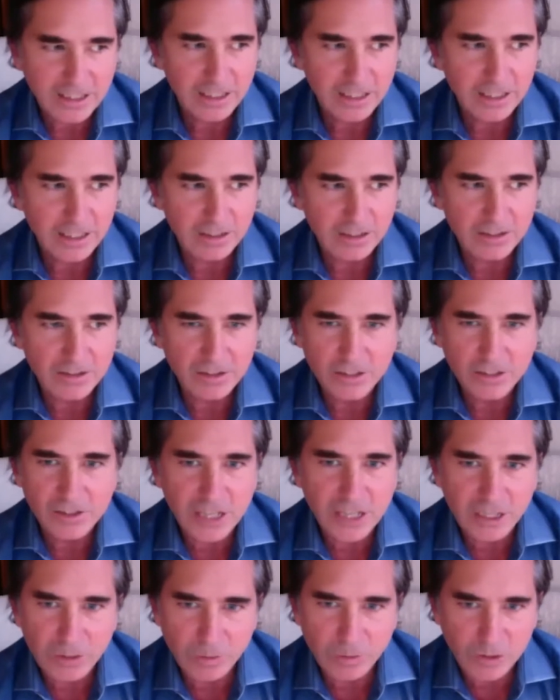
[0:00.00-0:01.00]
and the
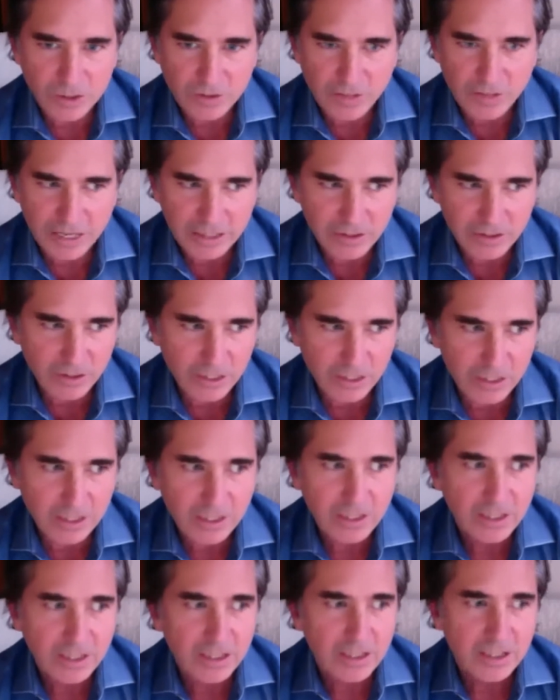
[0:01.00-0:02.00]
Stellar Works factory,
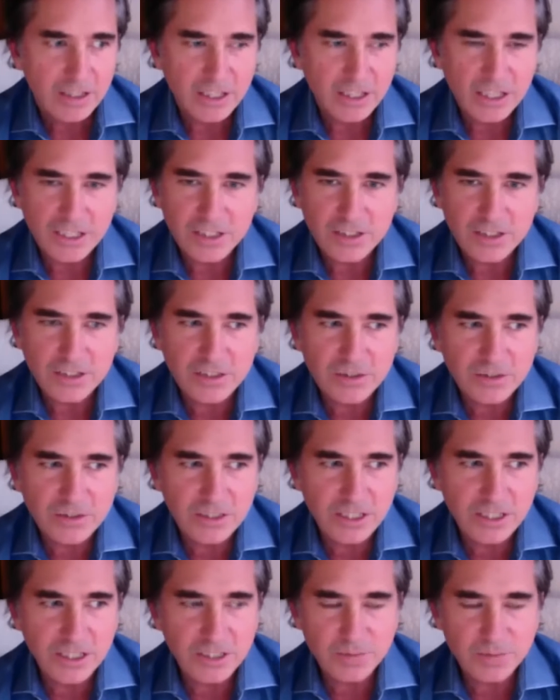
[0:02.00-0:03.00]
these
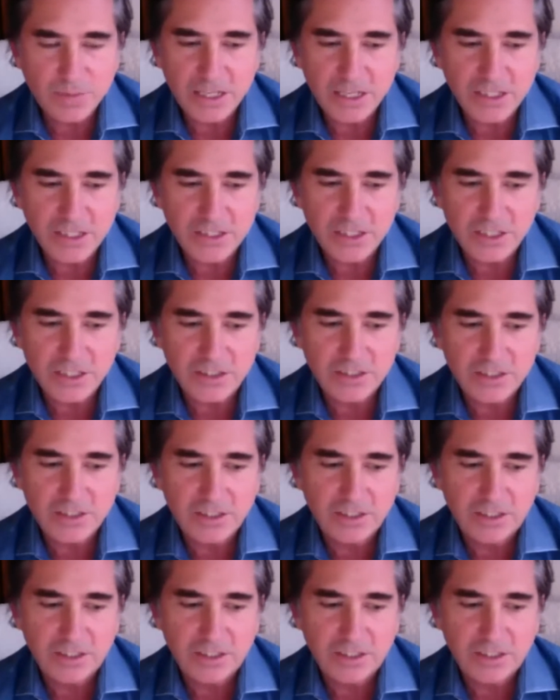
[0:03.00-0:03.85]
pieces